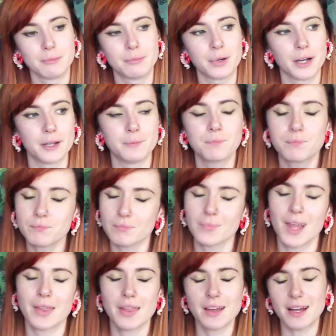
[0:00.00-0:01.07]
but
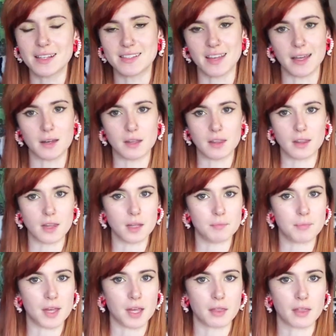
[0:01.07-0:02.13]
I think I said the
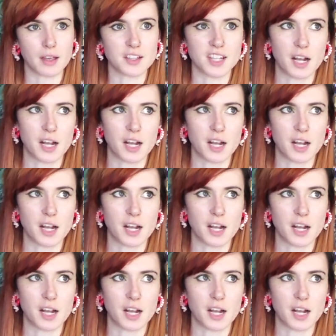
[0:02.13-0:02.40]
big things